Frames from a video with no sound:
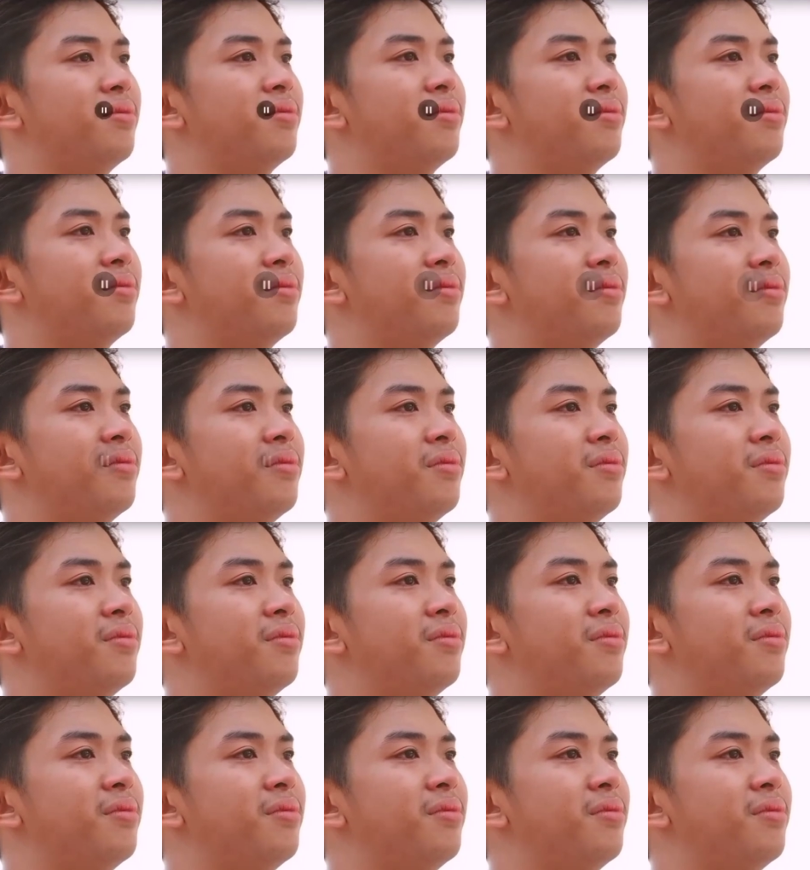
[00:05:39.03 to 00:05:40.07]

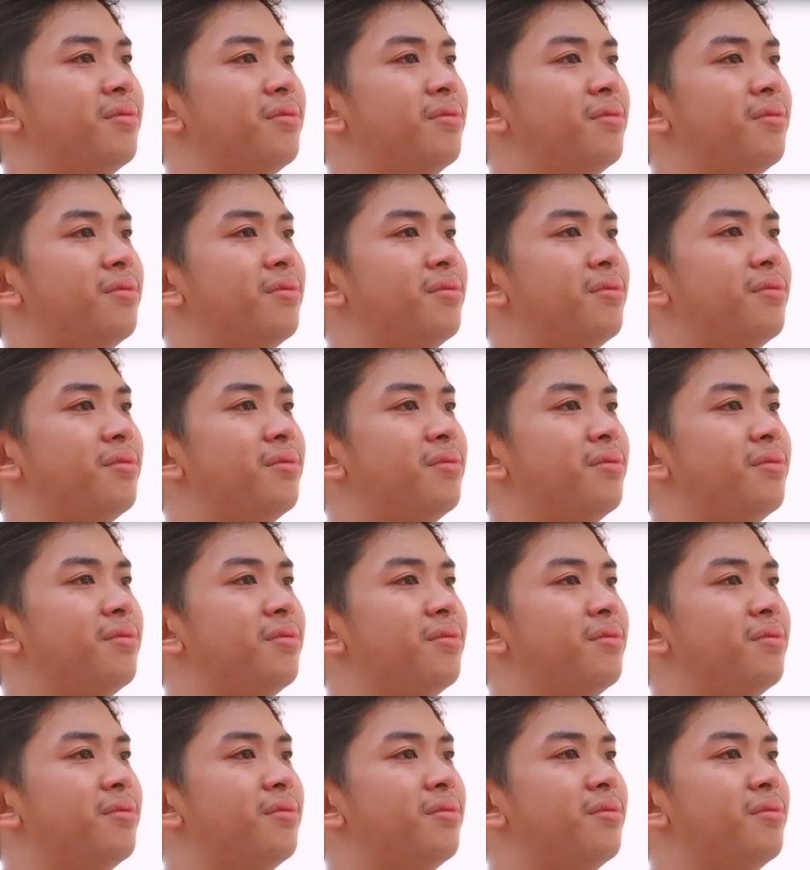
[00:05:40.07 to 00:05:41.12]

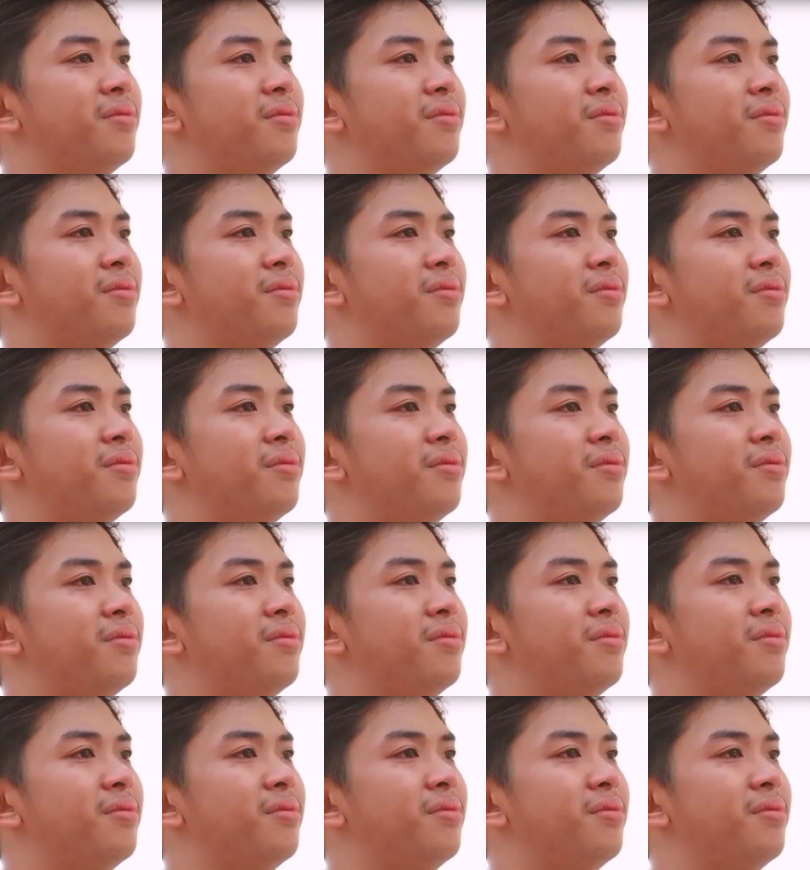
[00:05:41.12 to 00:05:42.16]

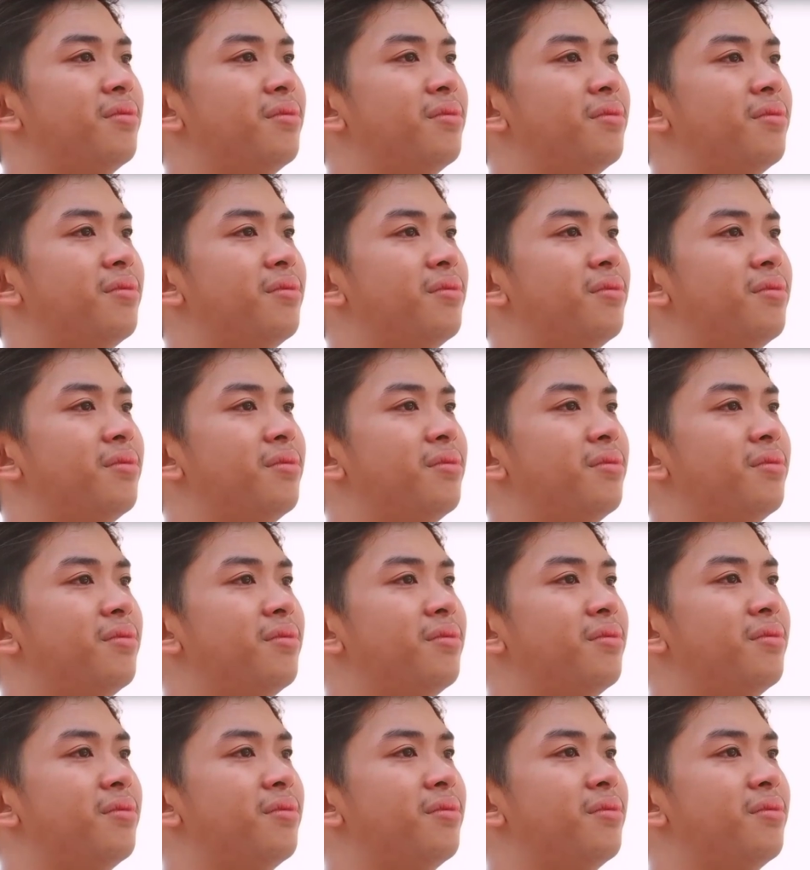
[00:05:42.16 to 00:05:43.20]

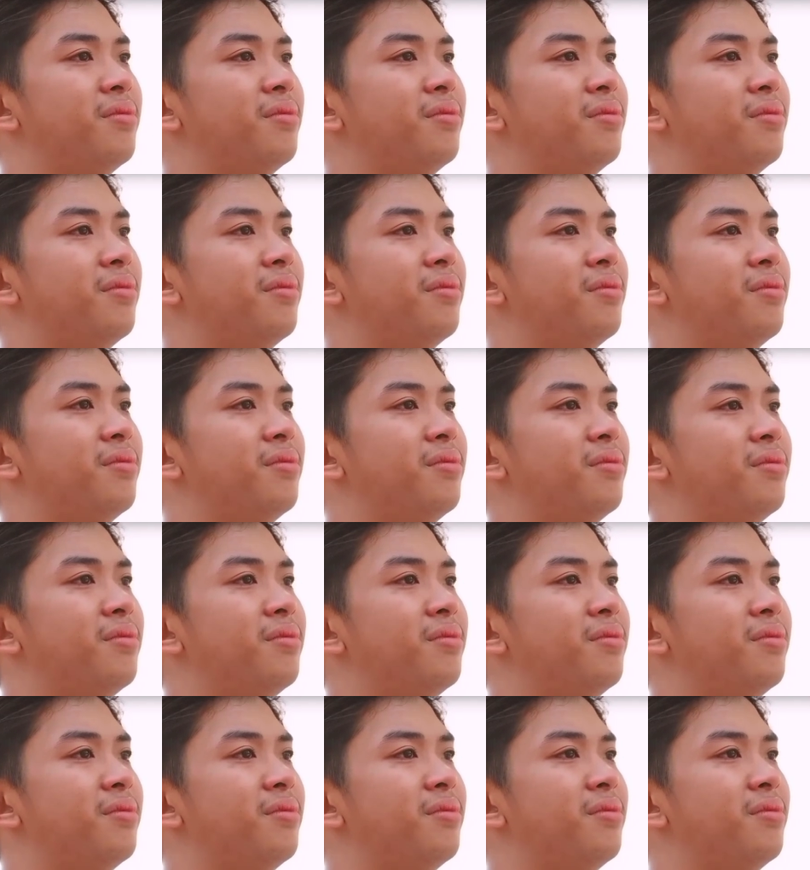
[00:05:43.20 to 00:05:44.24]

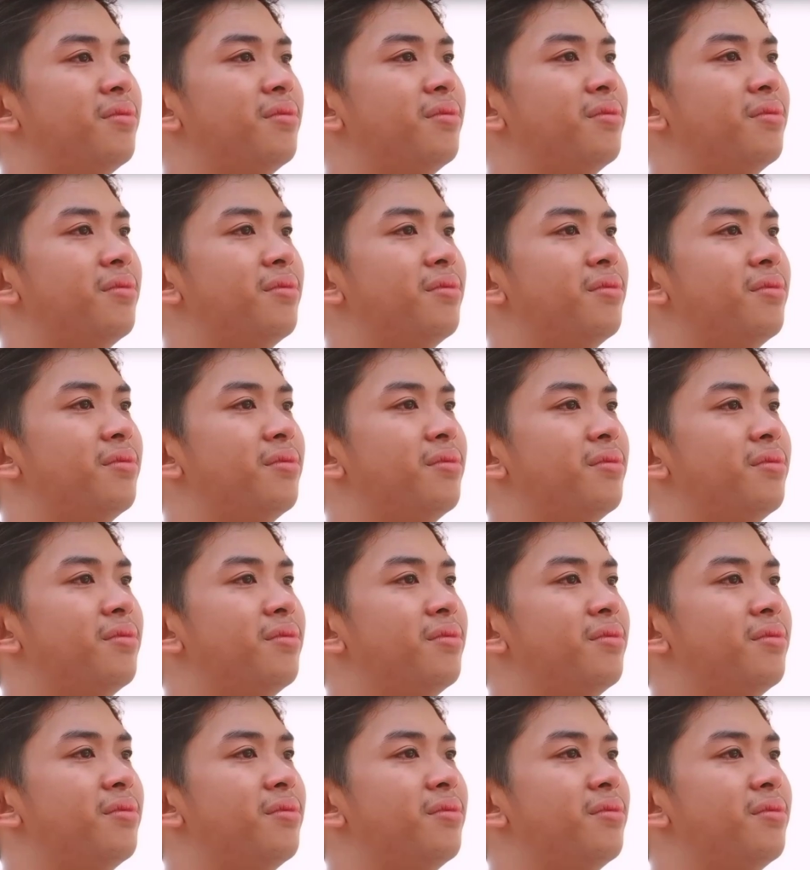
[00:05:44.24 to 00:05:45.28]

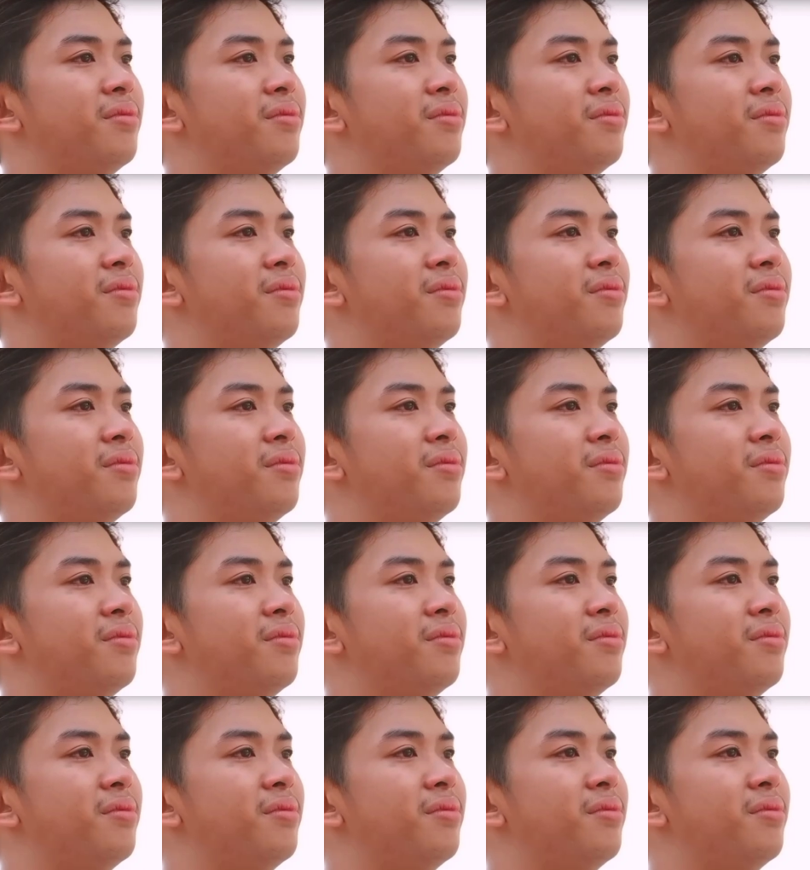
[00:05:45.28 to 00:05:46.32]

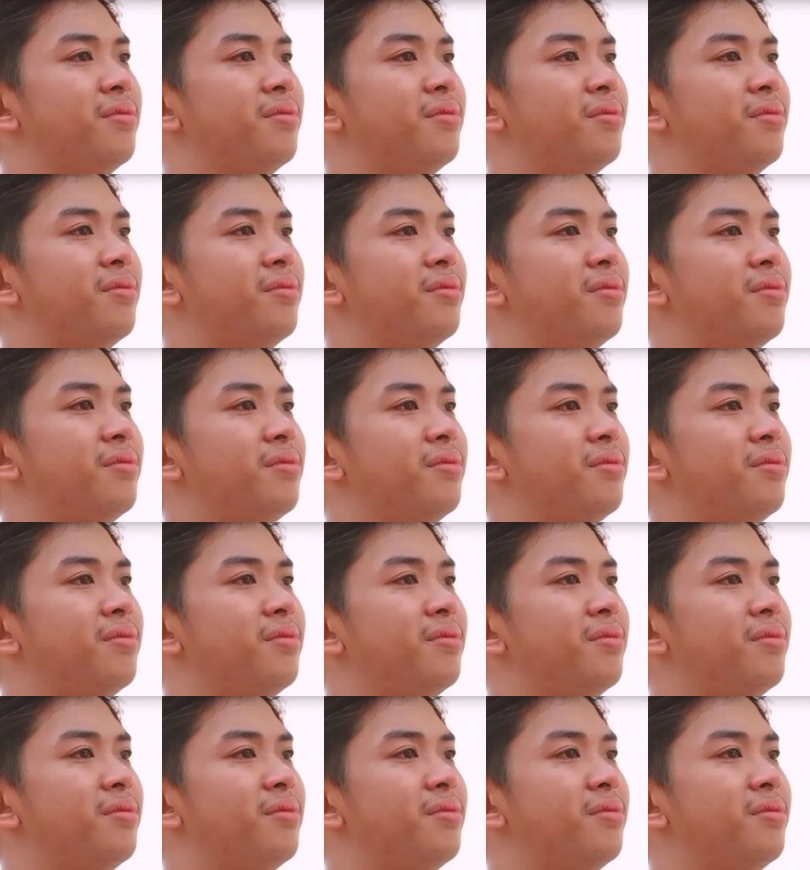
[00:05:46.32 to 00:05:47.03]
(silent)